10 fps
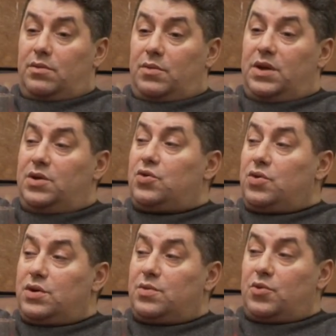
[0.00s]
on such a
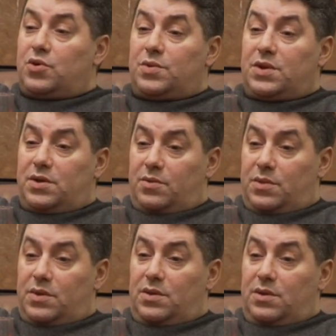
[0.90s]
basis.
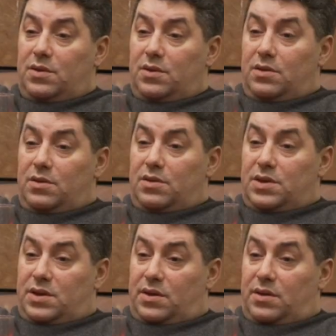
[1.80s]
That's why he
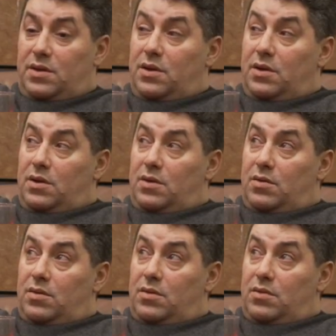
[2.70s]
may face a
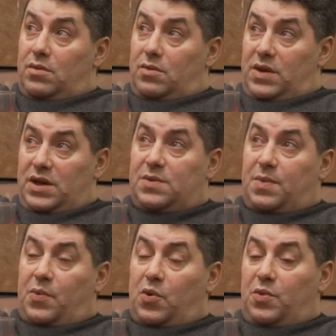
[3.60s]
stupor, that's it.
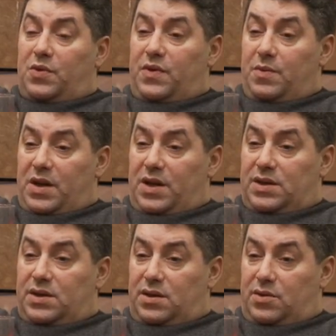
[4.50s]
And here we
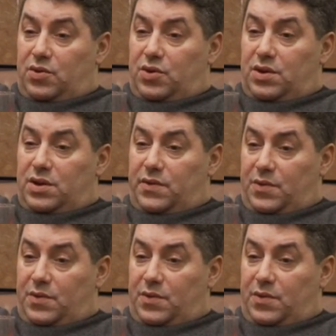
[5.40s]
can do nothing.